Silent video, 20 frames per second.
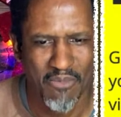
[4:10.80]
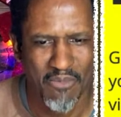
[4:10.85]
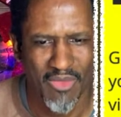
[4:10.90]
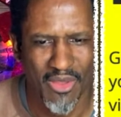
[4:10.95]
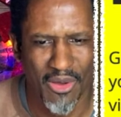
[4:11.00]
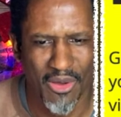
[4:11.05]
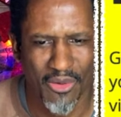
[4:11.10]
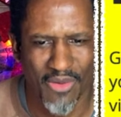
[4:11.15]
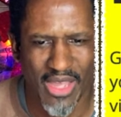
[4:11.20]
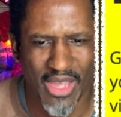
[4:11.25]

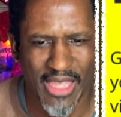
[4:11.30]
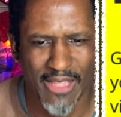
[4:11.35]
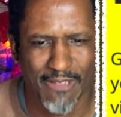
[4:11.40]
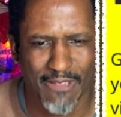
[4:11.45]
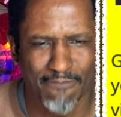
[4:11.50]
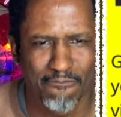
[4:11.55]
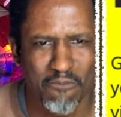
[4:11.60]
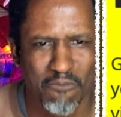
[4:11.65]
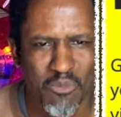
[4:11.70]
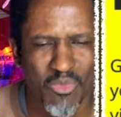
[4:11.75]
All right.
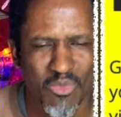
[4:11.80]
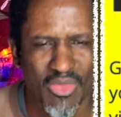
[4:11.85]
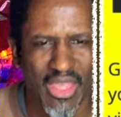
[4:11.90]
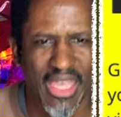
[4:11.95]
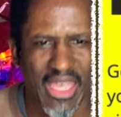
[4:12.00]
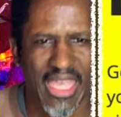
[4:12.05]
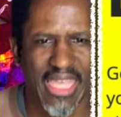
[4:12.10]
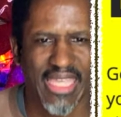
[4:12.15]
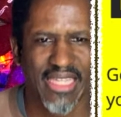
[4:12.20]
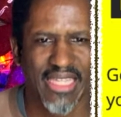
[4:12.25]

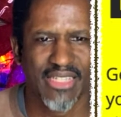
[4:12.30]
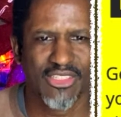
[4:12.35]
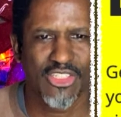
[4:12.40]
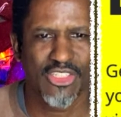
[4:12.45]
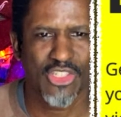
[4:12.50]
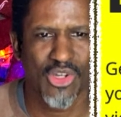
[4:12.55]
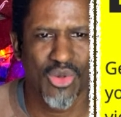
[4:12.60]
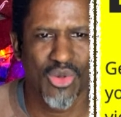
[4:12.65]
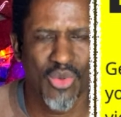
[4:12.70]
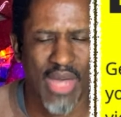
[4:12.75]
And
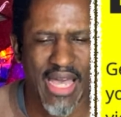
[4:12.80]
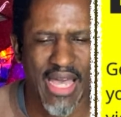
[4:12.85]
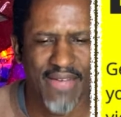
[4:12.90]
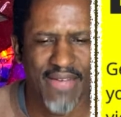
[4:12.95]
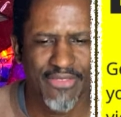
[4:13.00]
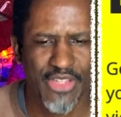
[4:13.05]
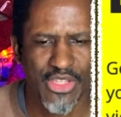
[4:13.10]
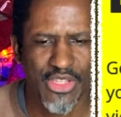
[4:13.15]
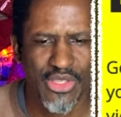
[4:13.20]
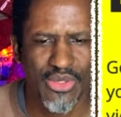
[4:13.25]
so
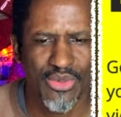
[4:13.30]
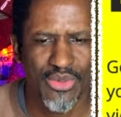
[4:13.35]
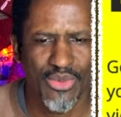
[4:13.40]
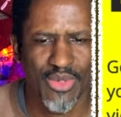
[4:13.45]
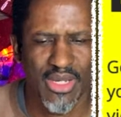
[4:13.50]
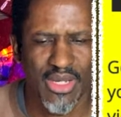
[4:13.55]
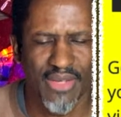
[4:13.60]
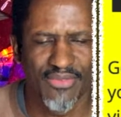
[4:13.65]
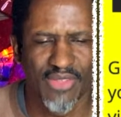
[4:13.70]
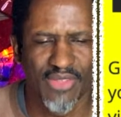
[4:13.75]
after you
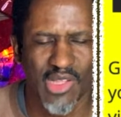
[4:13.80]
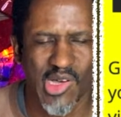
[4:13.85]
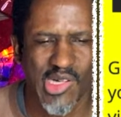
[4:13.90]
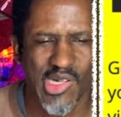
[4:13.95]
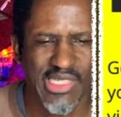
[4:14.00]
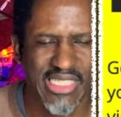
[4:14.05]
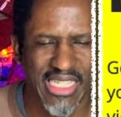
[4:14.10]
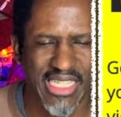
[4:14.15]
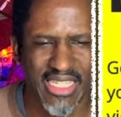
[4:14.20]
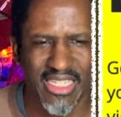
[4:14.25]
have
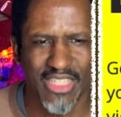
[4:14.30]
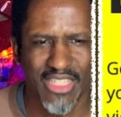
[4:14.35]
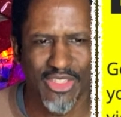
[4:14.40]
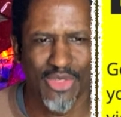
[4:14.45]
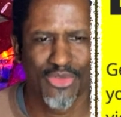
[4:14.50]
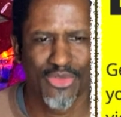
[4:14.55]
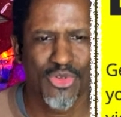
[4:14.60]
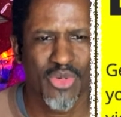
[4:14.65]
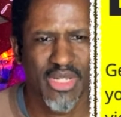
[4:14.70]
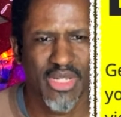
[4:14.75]
logged in and
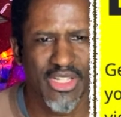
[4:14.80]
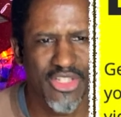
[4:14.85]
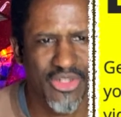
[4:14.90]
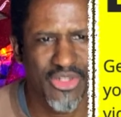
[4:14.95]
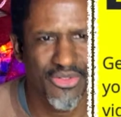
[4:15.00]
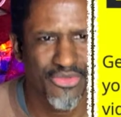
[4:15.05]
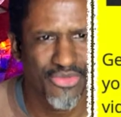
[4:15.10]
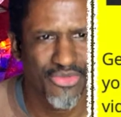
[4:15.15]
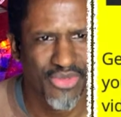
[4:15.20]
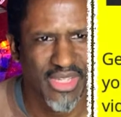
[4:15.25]
you've created your
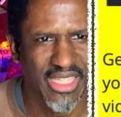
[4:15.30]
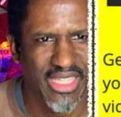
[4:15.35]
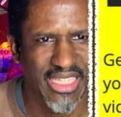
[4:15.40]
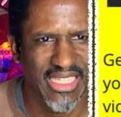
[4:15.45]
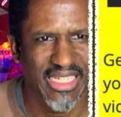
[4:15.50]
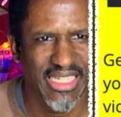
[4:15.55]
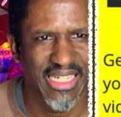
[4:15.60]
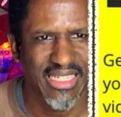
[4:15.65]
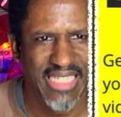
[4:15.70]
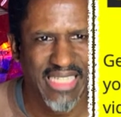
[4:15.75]
free
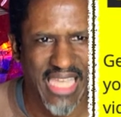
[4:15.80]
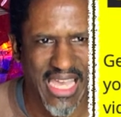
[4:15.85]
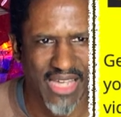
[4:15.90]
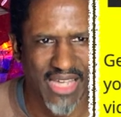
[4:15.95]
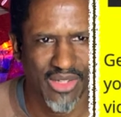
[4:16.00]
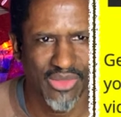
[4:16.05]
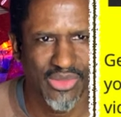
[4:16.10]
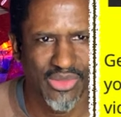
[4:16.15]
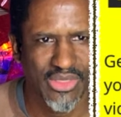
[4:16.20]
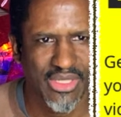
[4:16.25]

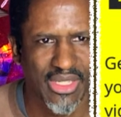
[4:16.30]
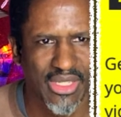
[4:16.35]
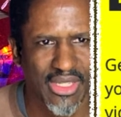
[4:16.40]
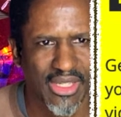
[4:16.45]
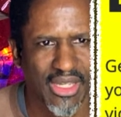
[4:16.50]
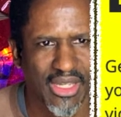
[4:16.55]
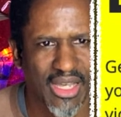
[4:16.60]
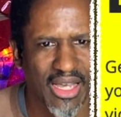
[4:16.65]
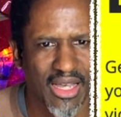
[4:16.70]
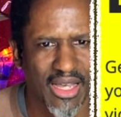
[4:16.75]
account,
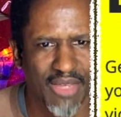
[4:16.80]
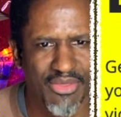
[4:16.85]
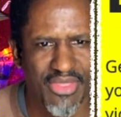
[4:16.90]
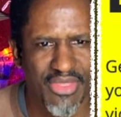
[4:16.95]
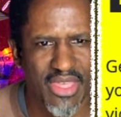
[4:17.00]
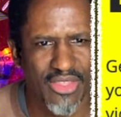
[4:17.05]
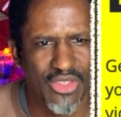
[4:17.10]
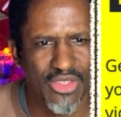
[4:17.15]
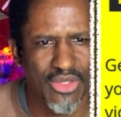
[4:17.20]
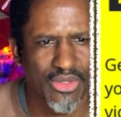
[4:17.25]

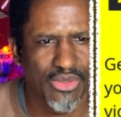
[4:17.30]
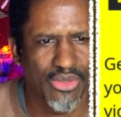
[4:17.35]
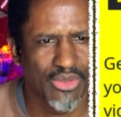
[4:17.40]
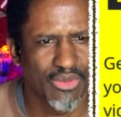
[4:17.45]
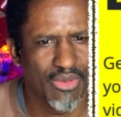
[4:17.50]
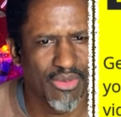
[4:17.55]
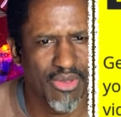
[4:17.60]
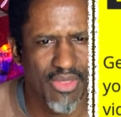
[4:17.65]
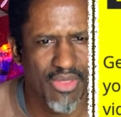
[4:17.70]
then you'll